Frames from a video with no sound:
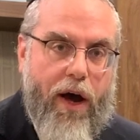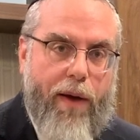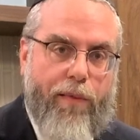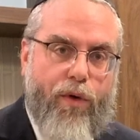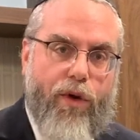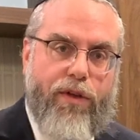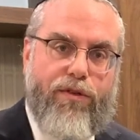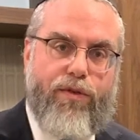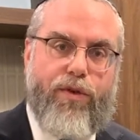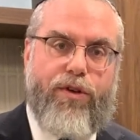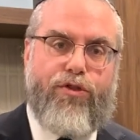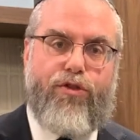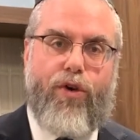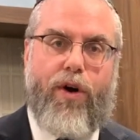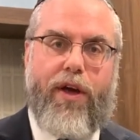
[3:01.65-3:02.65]
I'm going to
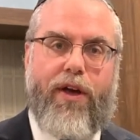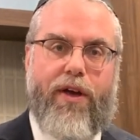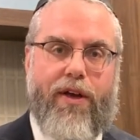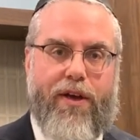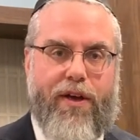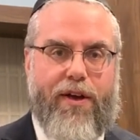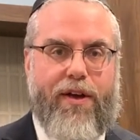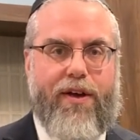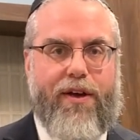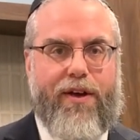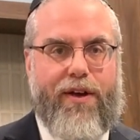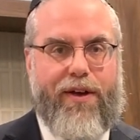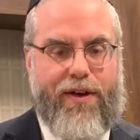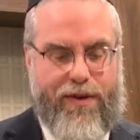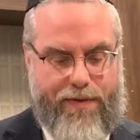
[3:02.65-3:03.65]
enjoy
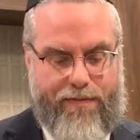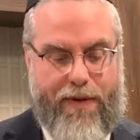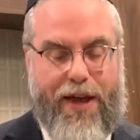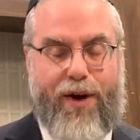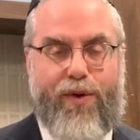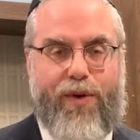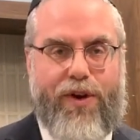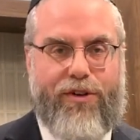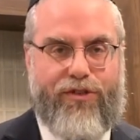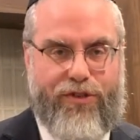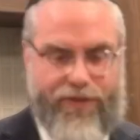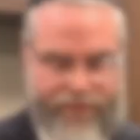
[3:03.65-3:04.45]
my orange.